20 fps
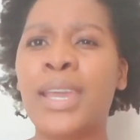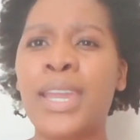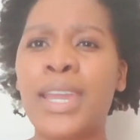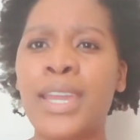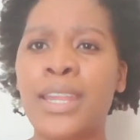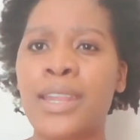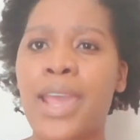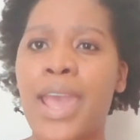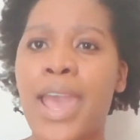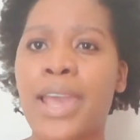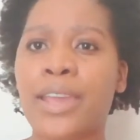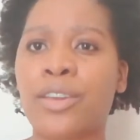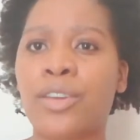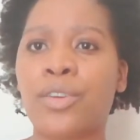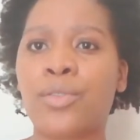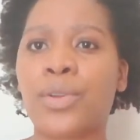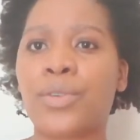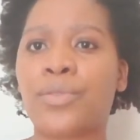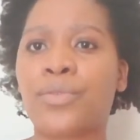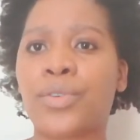
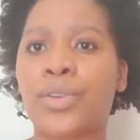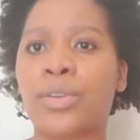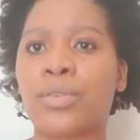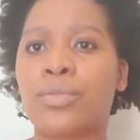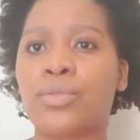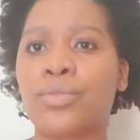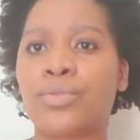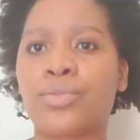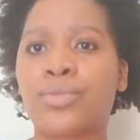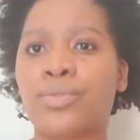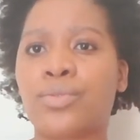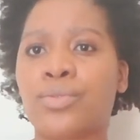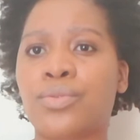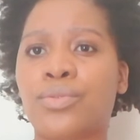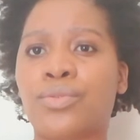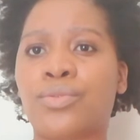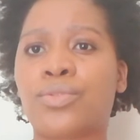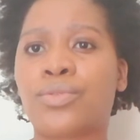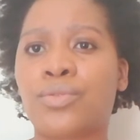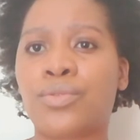inaccurate for you
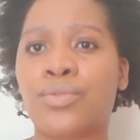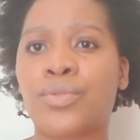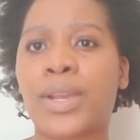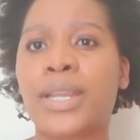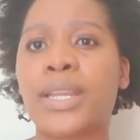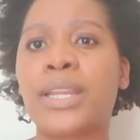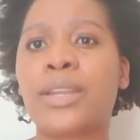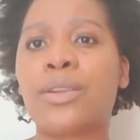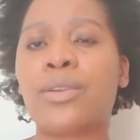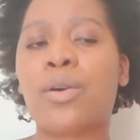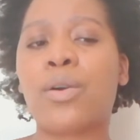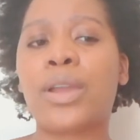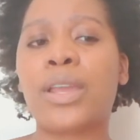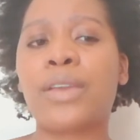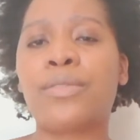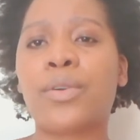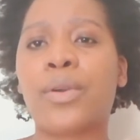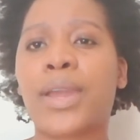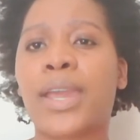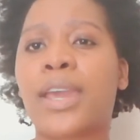to really know
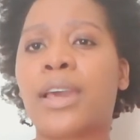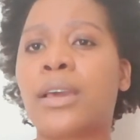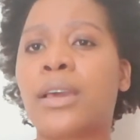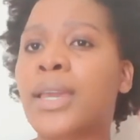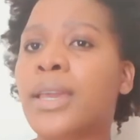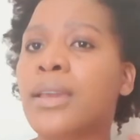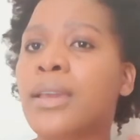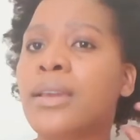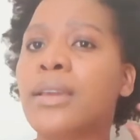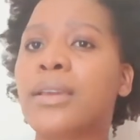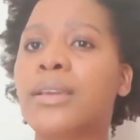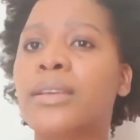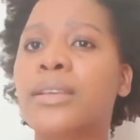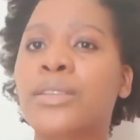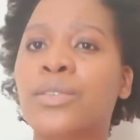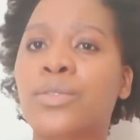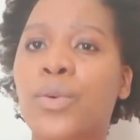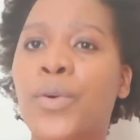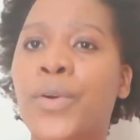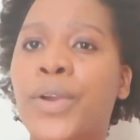if your hair
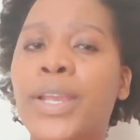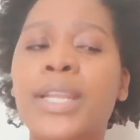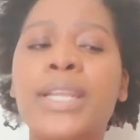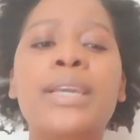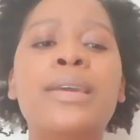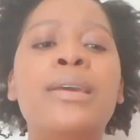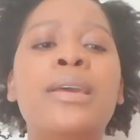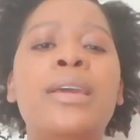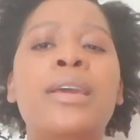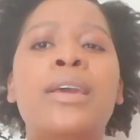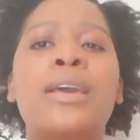is oily.